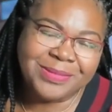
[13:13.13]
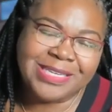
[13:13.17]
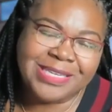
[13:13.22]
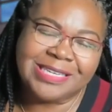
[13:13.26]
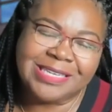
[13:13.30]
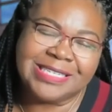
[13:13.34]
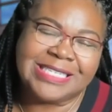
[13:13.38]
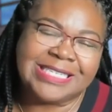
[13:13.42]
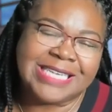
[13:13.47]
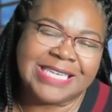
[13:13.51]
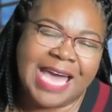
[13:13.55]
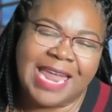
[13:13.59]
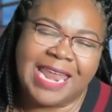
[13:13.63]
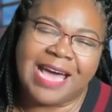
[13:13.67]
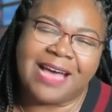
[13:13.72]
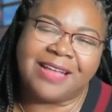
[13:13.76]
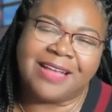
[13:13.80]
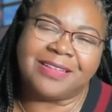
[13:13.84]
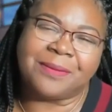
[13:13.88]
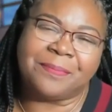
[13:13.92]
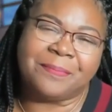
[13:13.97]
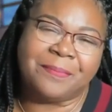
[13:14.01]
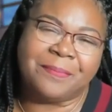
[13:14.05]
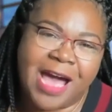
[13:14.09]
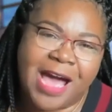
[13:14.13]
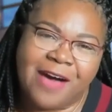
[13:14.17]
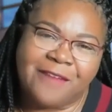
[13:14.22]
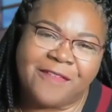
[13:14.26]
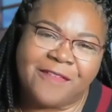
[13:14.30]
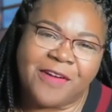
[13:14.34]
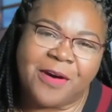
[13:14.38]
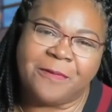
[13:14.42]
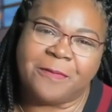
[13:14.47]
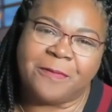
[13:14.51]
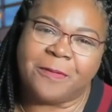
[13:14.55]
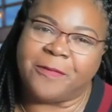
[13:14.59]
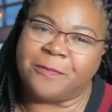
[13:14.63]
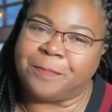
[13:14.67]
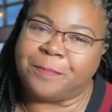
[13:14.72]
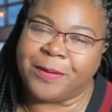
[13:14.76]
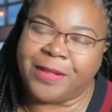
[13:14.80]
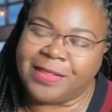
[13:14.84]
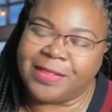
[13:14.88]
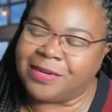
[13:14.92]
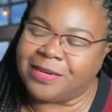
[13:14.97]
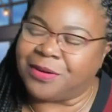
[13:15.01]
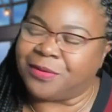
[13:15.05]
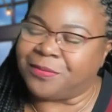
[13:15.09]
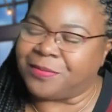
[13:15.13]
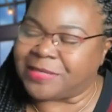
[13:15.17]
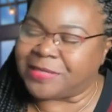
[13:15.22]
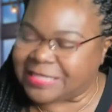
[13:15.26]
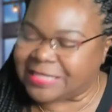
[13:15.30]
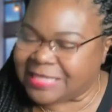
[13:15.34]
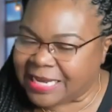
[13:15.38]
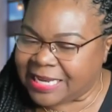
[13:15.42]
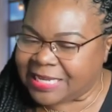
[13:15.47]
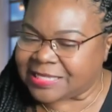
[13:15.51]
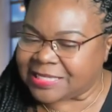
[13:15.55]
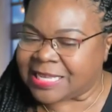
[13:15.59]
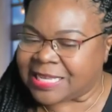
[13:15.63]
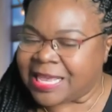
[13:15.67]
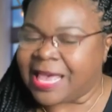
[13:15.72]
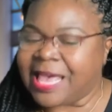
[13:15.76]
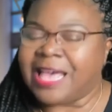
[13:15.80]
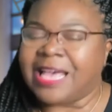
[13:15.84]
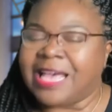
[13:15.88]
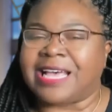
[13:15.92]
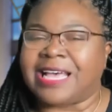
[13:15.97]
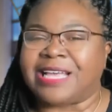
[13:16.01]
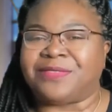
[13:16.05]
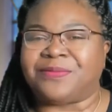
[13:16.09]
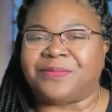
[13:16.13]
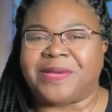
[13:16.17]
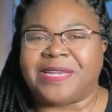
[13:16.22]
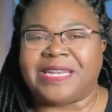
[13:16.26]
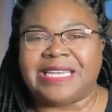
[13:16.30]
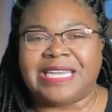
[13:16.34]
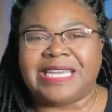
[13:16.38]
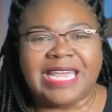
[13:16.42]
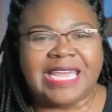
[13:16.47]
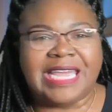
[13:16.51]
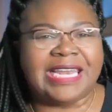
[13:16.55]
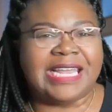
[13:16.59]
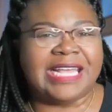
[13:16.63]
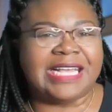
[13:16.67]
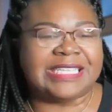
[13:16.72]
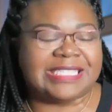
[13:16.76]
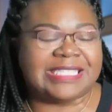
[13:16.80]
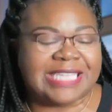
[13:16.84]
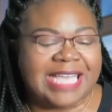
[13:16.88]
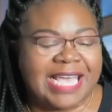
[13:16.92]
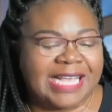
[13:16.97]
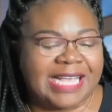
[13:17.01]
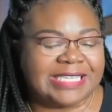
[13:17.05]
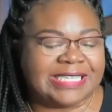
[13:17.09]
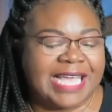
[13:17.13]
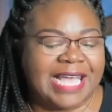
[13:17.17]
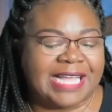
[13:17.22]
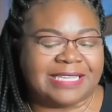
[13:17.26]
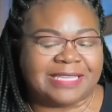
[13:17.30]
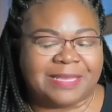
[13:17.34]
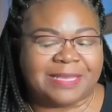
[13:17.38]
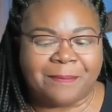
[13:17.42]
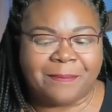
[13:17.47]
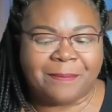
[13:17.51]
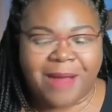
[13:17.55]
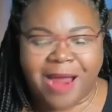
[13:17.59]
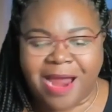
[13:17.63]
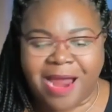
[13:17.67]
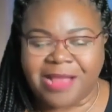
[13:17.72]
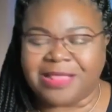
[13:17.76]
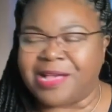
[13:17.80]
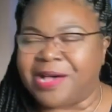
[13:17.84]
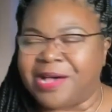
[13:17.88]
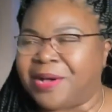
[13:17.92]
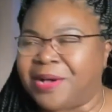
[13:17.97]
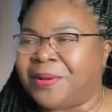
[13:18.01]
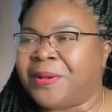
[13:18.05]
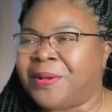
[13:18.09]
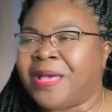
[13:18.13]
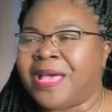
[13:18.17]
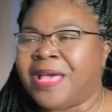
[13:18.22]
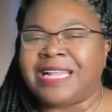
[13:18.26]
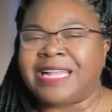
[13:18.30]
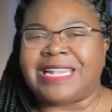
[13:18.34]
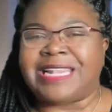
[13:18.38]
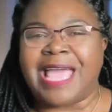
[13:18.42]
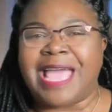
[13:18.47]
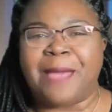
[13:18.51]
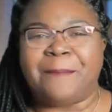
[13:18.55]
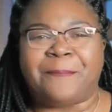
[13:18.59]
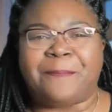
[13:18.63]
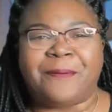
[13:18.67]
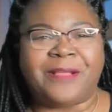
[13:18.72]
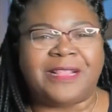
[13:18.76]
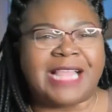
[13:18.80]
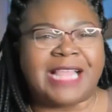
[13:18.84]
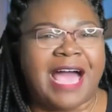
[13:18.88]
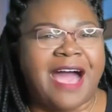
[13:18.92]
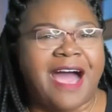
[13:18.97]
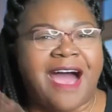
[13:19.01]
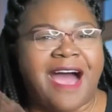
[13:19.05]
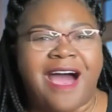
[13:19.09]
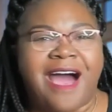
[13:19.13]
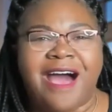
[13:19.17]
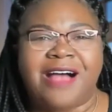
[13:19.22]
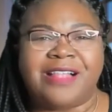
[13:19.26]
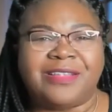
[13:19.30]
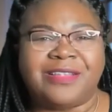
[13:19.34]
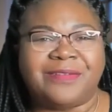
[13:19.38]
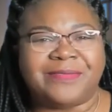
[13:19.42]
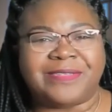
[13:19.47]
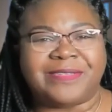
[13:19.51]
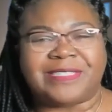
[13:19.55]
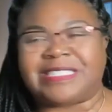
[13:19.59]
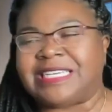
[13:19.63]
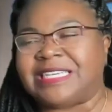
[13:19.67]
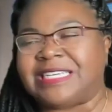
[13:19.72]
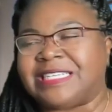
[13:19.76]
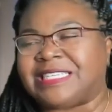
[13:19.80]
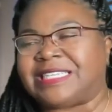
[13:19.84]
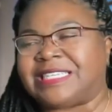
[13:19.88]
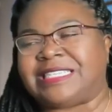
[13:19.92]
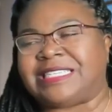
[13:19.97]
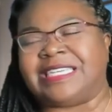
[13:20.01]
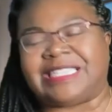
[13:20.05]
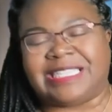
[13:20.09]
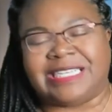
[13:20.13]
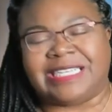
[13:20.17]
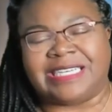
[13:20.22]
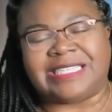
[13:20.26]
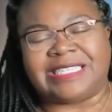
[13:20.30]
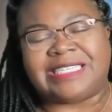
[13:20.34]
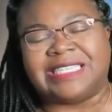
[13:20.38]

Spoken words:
Shout out to Bravo for pulling the receipts, because when Nene says that to Marlo, they pull out all the receipts of Cynthia.